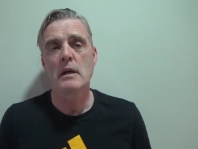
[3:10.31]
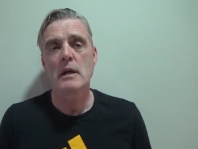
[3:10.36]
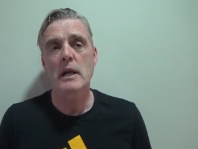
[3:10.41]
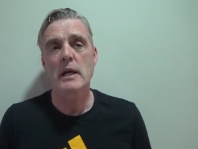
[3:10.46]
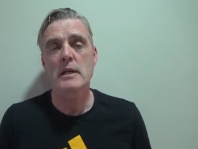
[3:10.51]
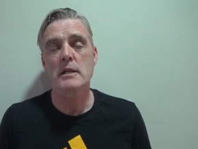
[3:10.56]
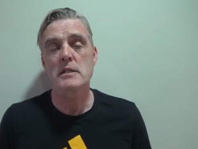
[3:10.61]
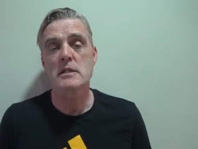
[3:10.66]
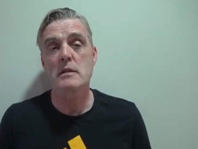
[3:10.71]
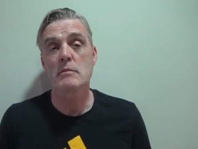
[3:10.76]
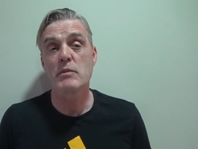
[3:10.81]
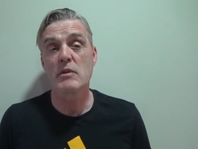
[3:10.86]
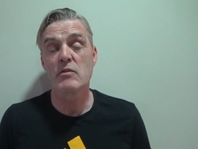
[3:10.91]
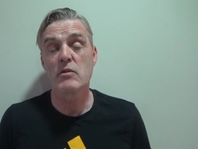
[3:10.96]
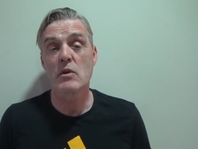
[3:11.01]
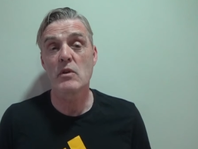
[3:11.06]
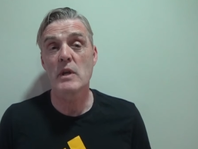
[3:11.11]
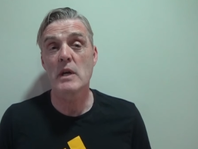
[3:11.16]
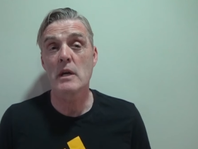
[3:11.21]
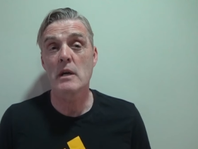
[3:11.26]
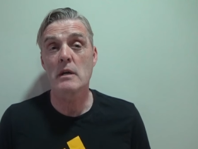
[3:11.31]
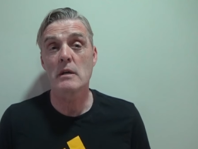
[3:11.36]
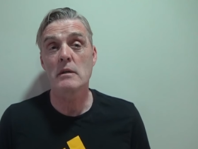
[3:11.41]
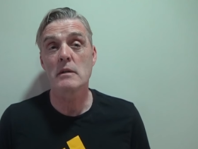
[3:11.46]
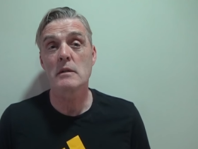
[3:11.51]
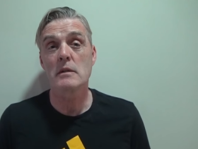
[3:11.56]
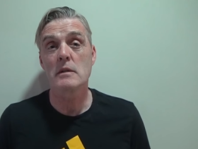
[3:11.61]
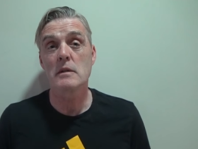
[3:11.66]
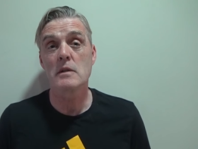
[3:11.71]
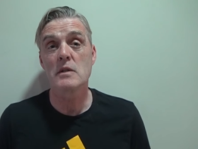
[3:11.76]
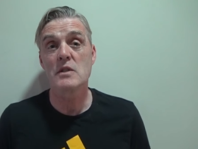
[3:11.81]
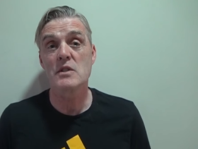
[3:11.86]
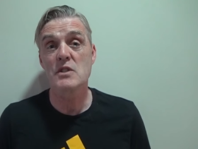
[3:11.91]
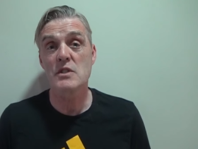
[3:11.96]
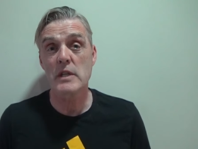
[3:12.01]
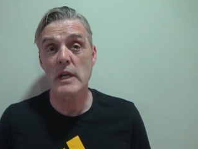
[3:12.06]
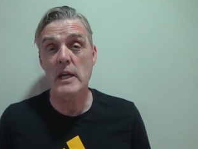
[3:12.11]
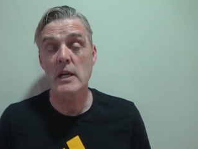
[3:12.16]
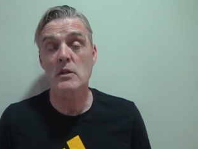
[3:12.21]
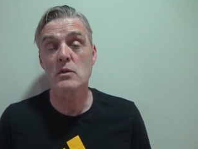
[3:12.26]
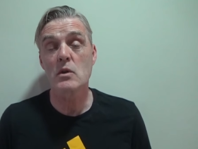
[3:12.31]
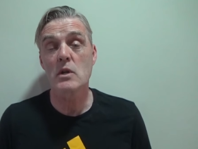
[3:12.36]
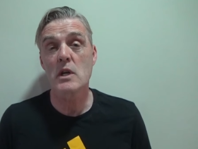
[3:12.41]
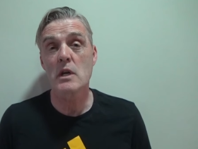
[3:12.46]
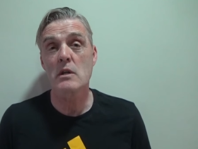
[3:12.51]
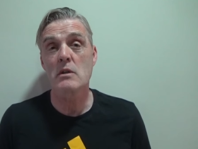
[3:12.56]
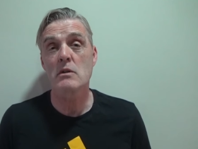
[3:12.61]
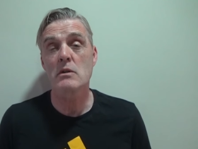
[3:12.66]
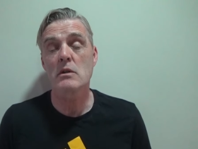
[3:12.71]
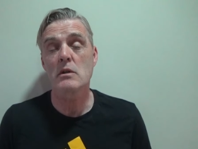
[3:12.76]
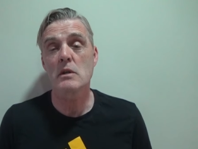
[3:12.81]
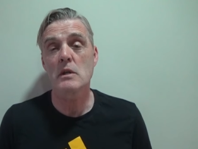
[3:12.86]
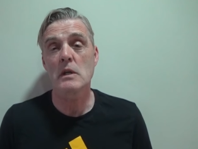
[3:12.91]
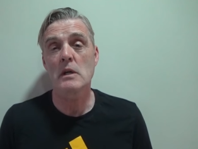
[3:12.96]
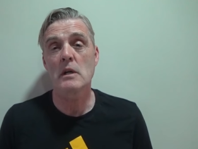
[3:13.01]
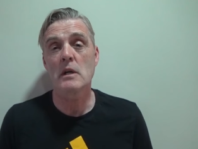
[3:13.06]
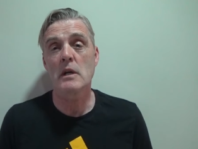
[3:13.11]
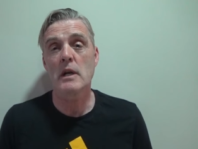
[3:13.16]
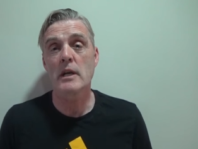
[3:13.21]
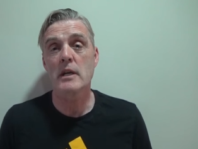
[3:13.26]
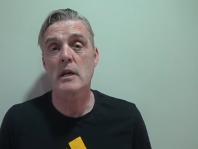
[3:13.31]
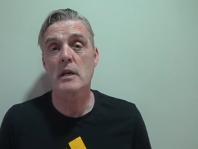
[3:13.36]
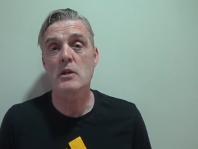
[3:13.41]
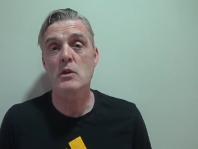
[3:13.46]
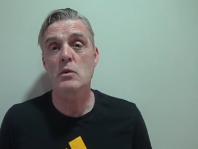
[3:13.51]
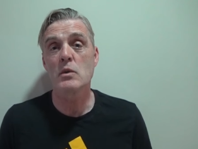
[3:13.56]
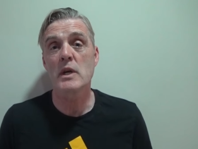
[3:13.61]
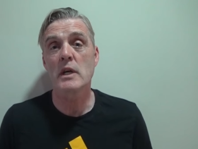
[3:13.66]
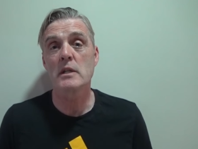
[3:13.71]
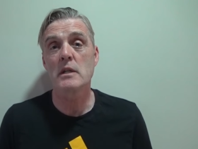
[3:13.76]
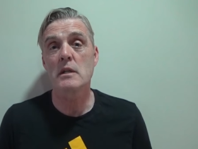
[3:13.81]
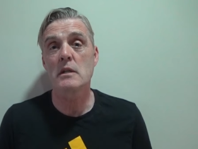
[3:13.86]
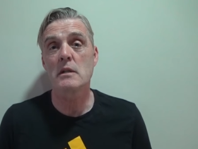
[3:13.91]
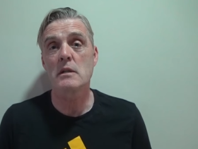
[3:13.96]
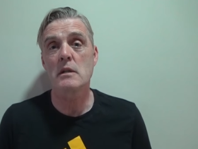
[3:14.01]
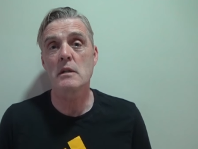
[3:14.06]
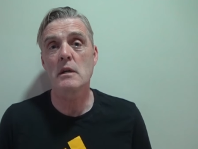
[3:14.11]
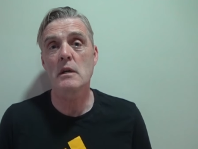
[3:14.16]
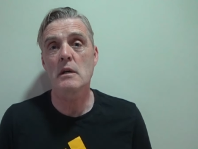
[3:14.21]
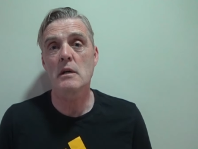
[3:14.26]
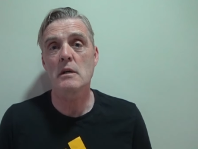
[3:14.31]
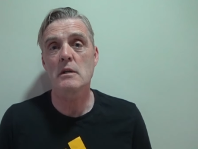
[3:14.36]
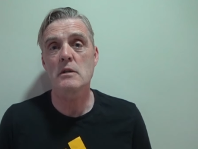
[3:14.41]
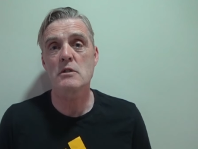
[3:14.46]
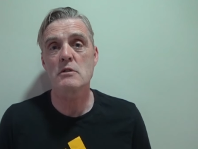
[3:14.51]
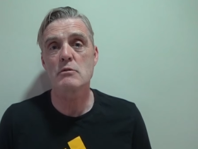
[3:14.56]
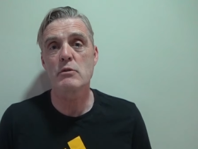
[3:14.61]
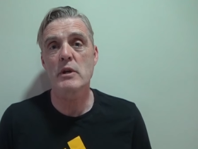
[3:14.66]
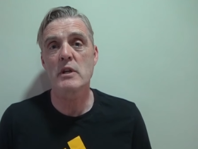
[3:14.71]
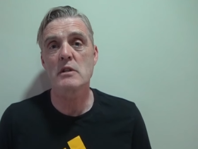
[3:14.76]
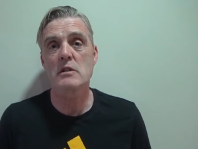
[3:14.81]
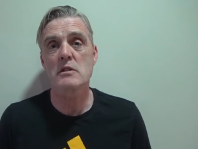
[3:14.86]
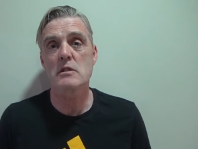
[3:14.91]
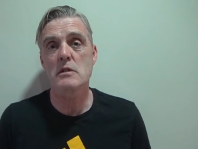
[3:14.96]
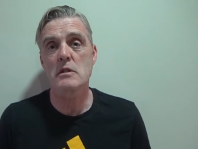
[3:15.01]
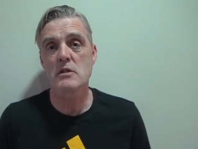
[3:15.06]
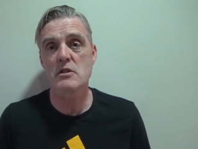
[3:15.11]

like I said before, they are staying together uh, like a united uh, strength